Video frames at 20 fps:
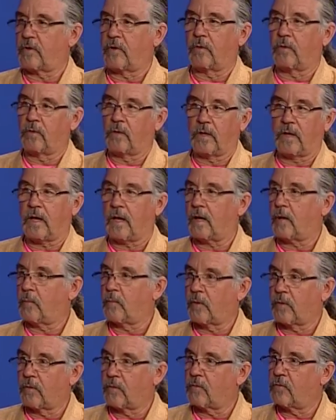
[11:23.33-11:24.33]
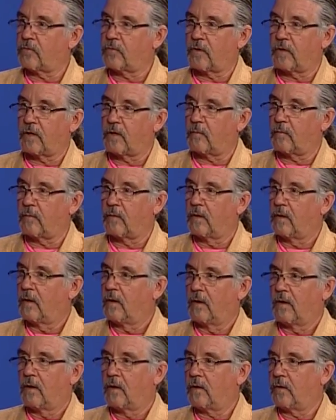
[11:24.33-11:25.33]
I look at caterpillars uh -huh. and I uh-huh. get,
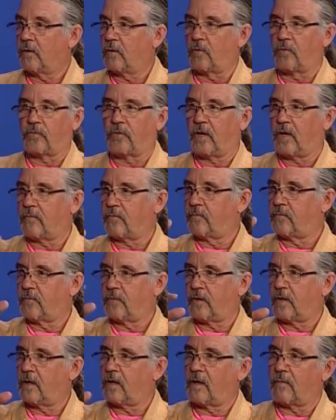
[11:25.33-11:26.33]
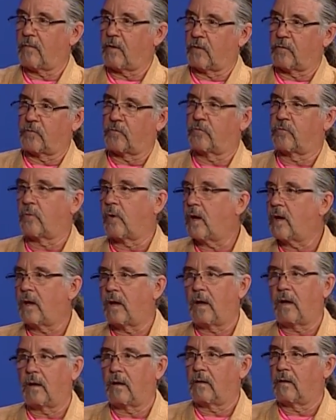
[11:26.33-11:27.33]
uh, you know, because they have, they can have like
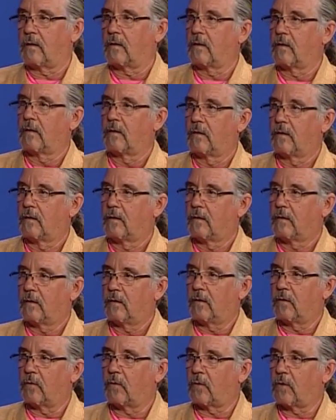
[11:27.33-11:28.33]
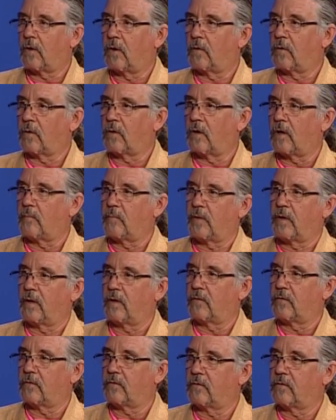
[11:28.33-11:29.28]
striking yeah. you know, color combinations.